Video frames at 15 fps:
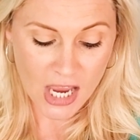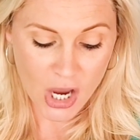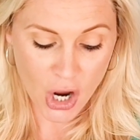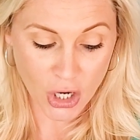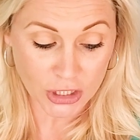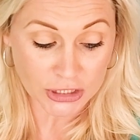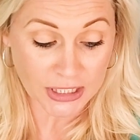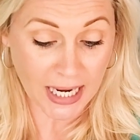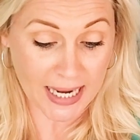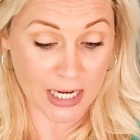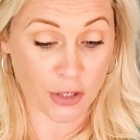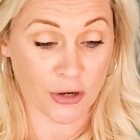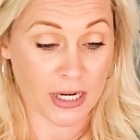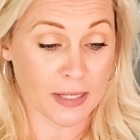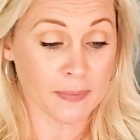are
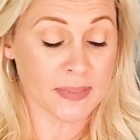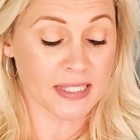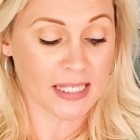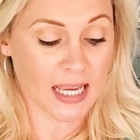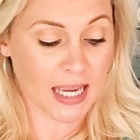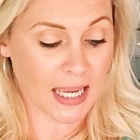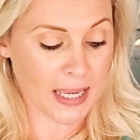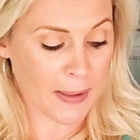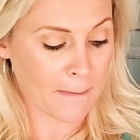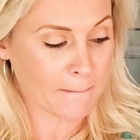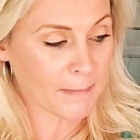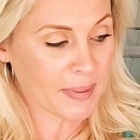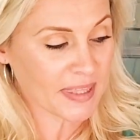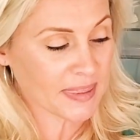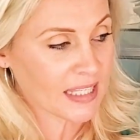diagrams,
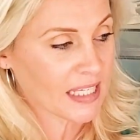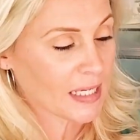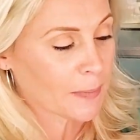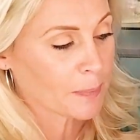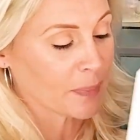but the